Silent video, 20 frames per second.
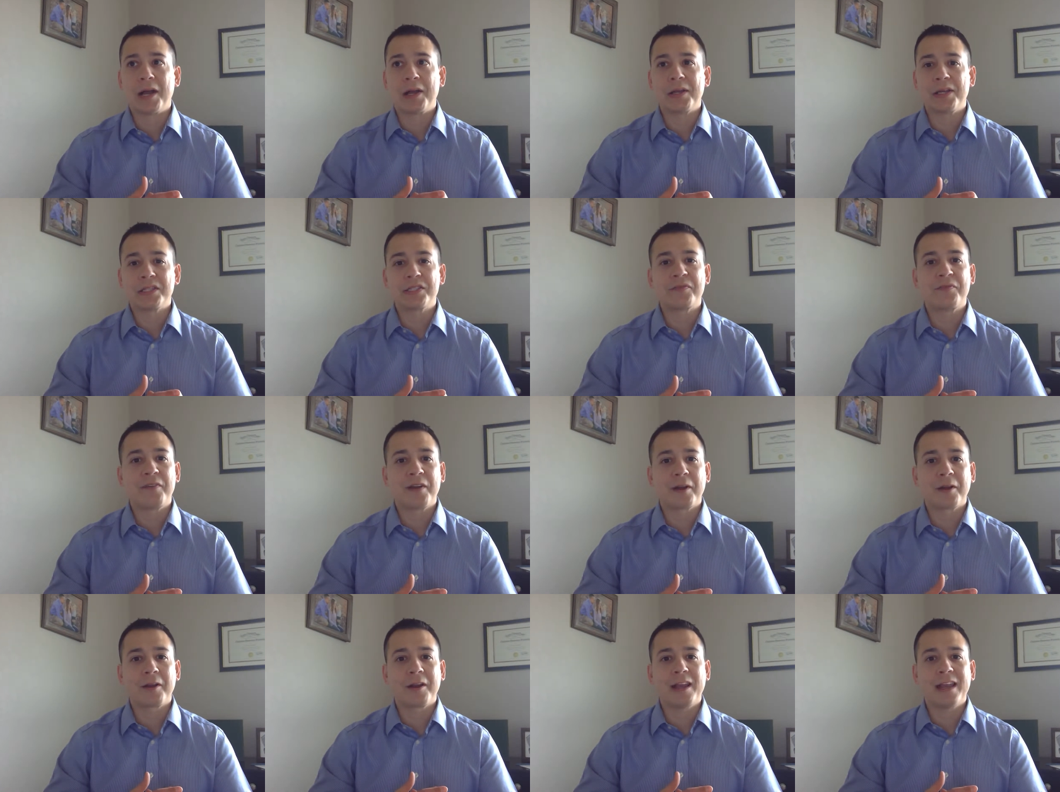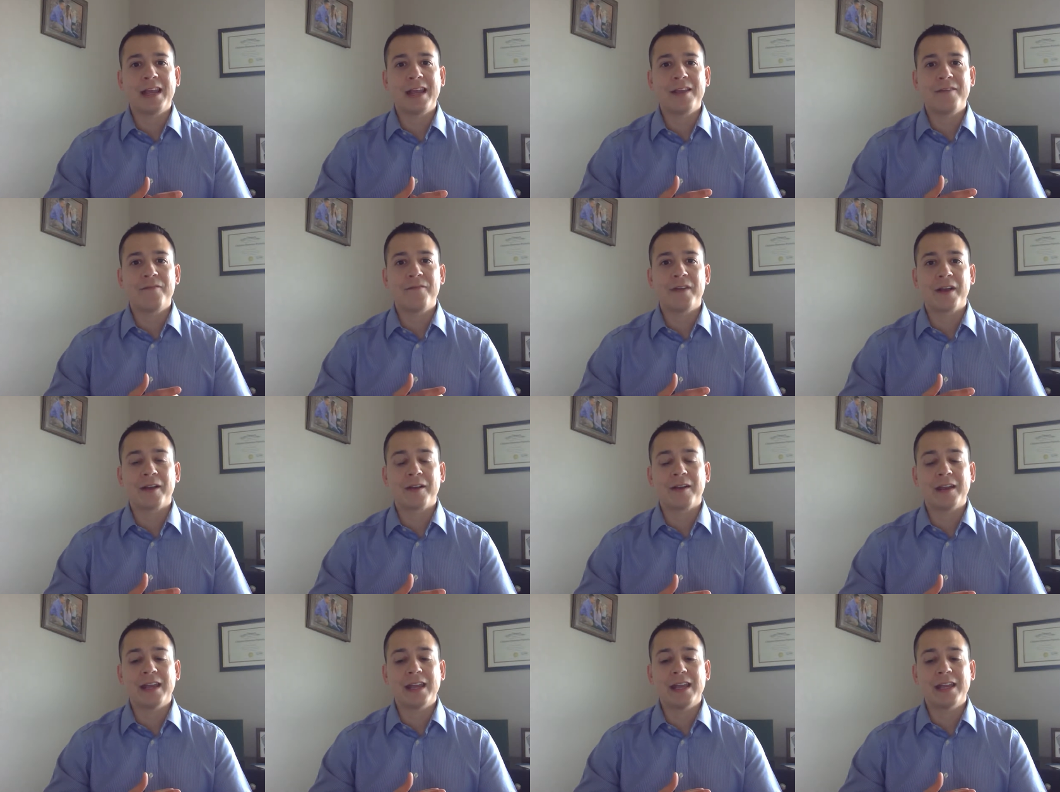it's very,
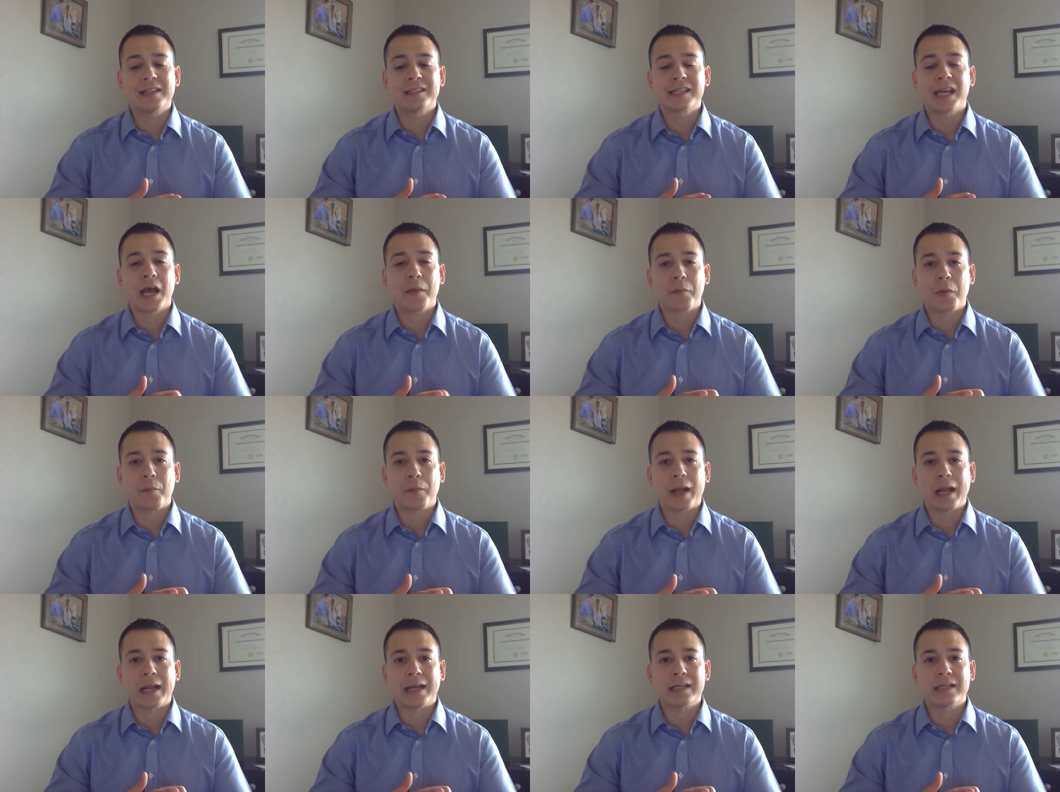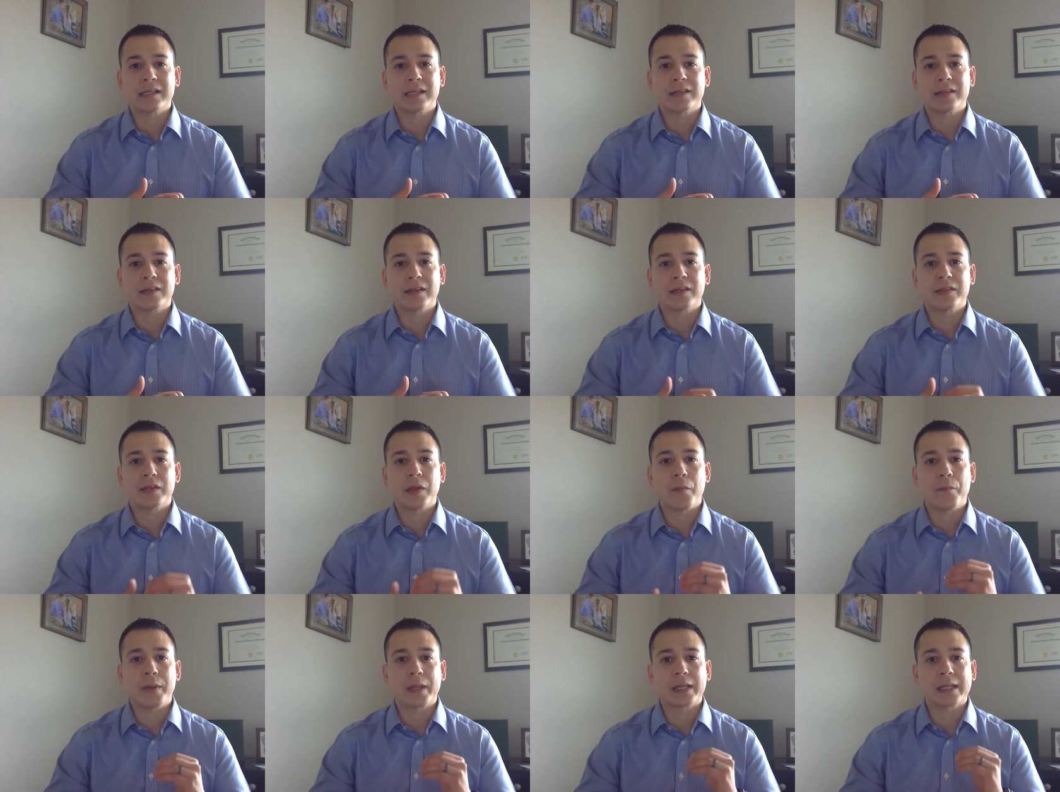very top of mind, the
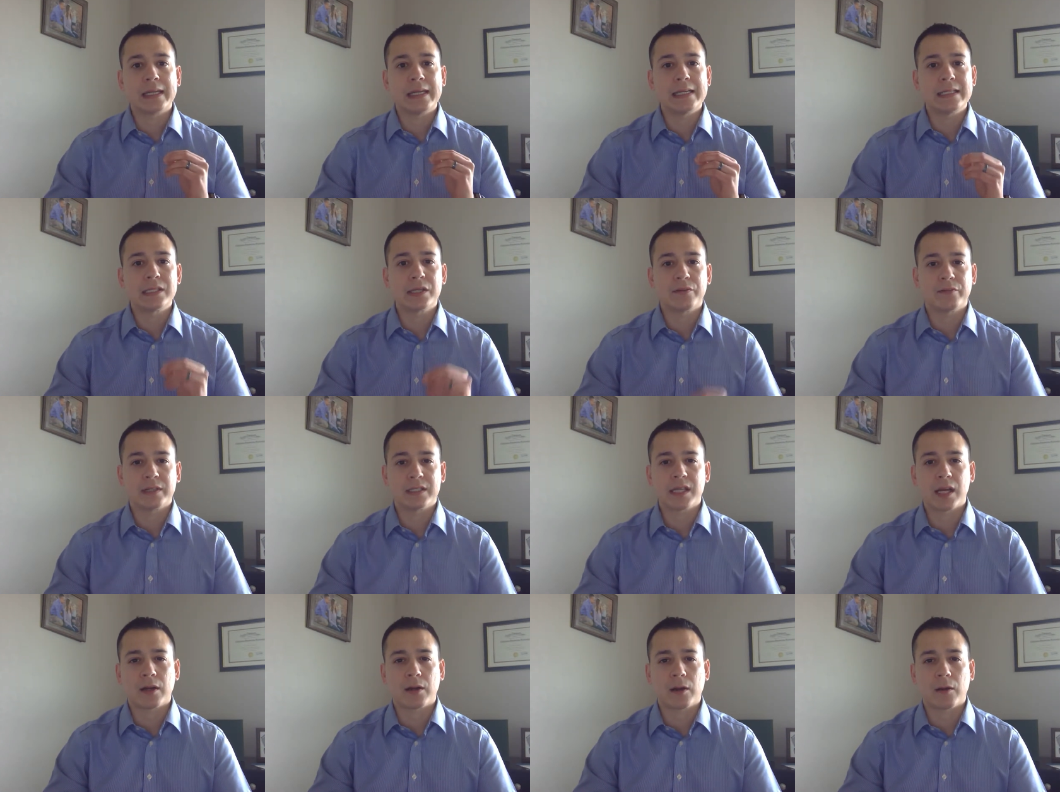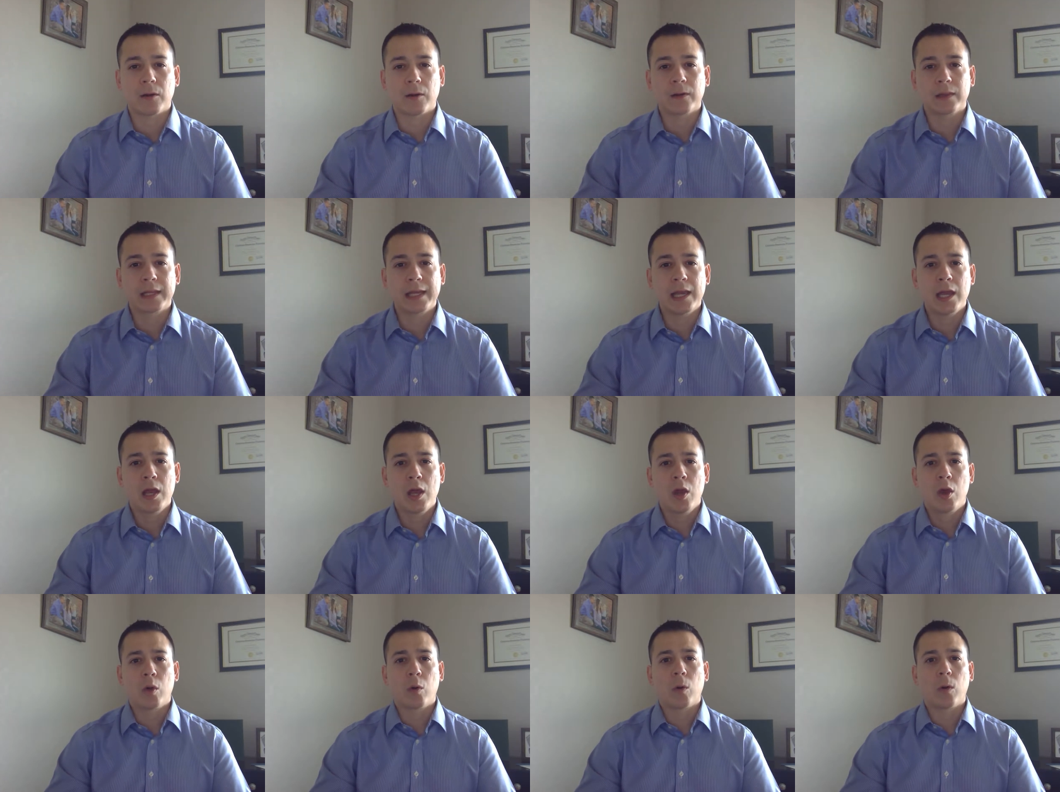ability to retire early,
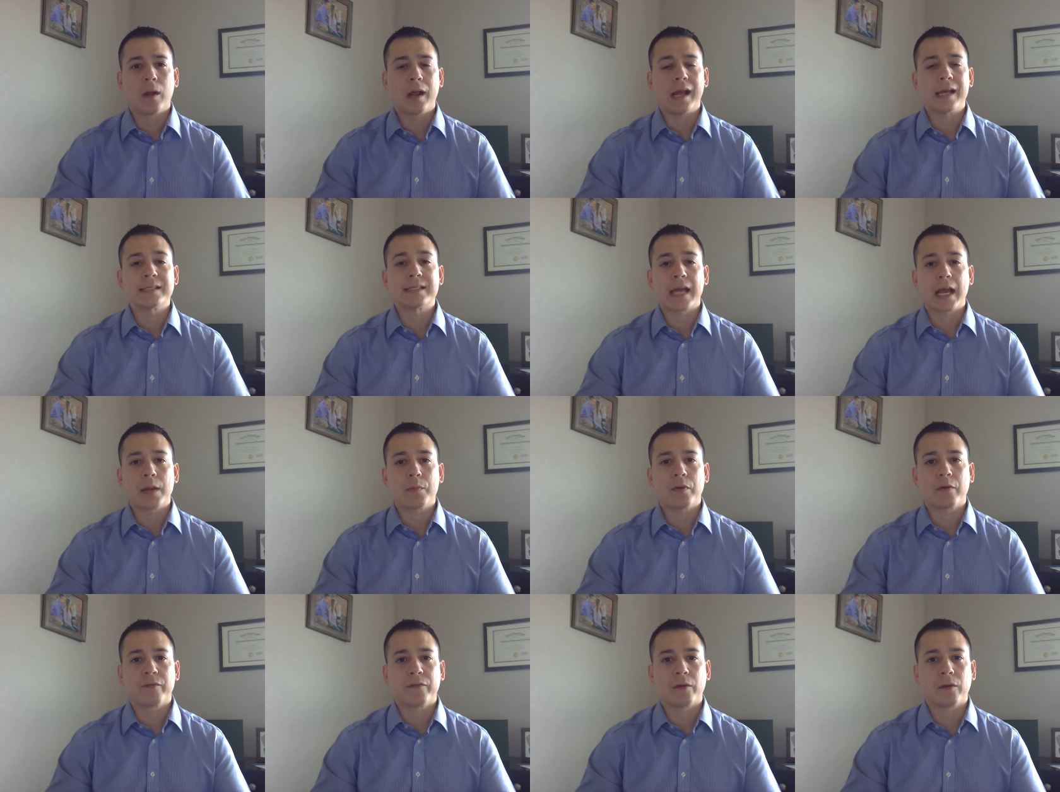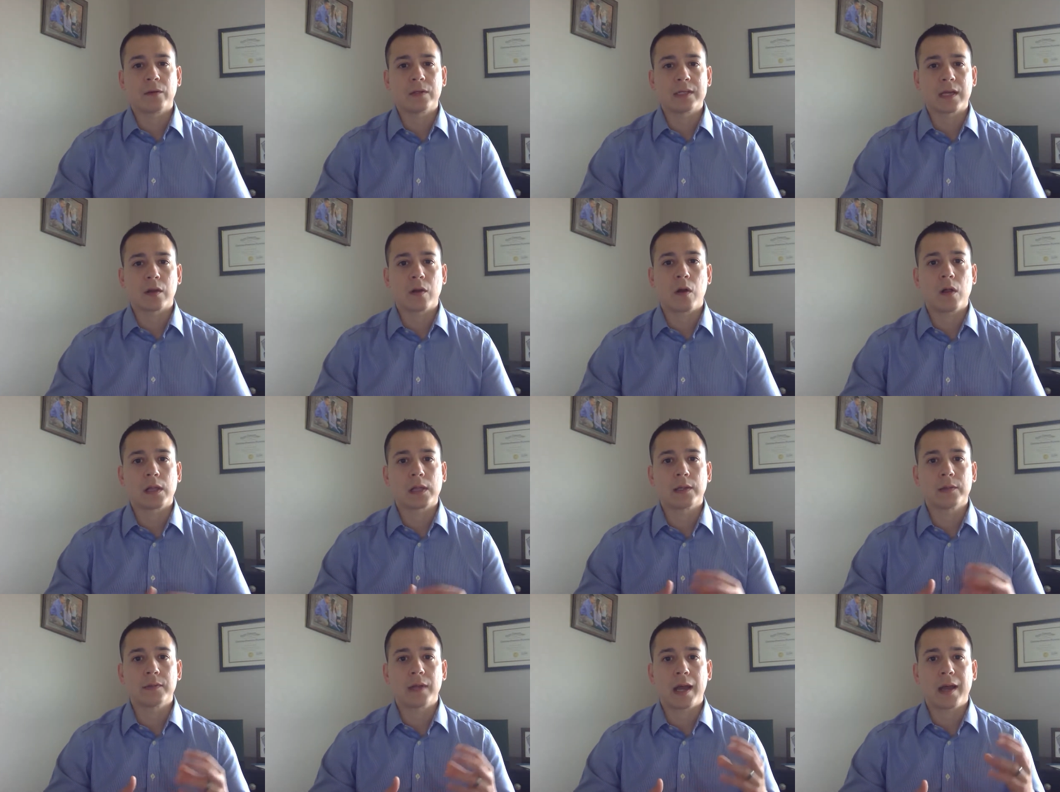or as I prefer to call
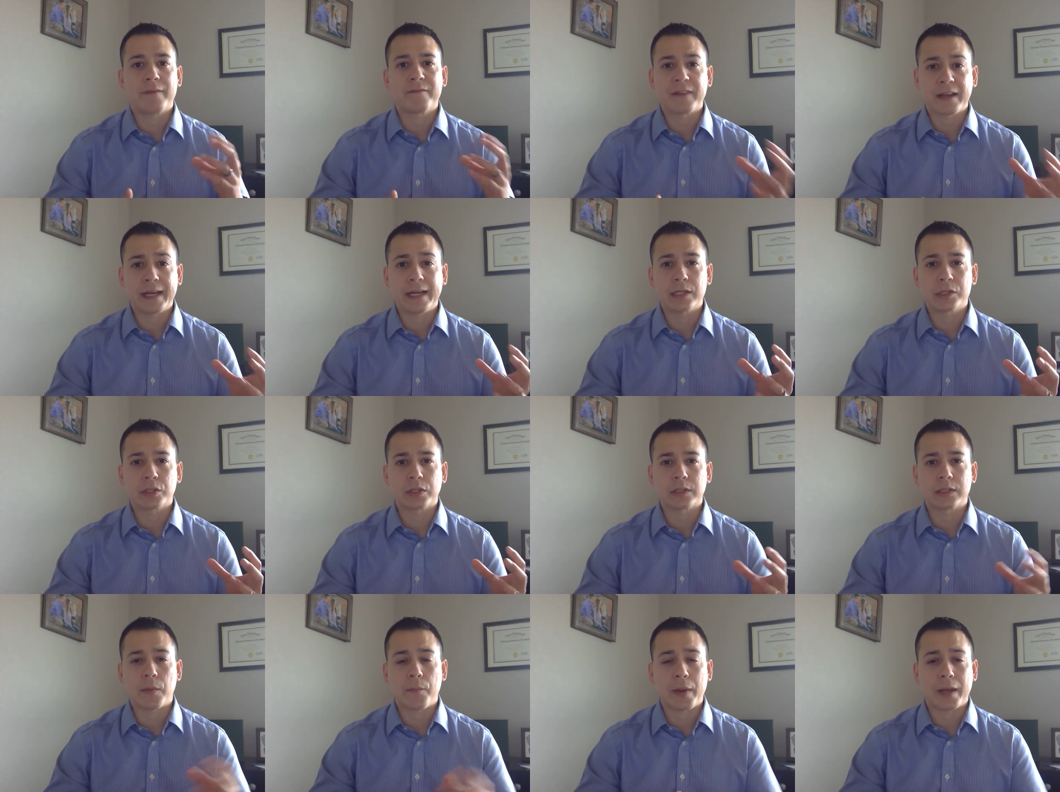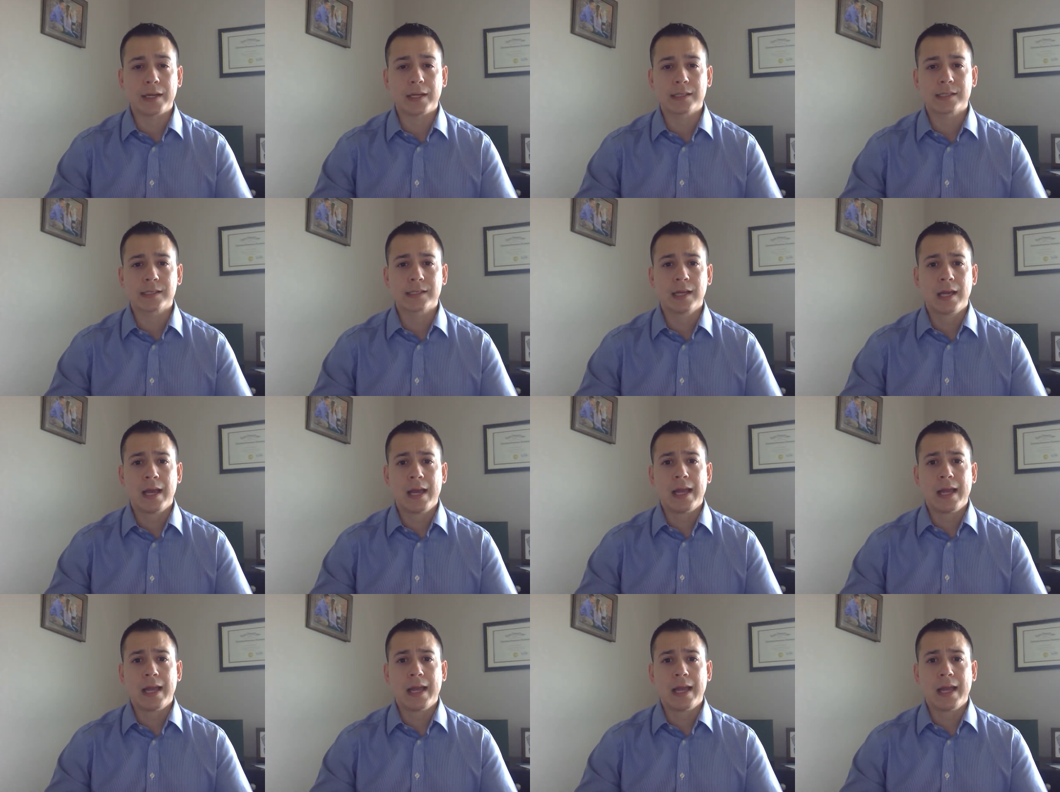it, financial independence.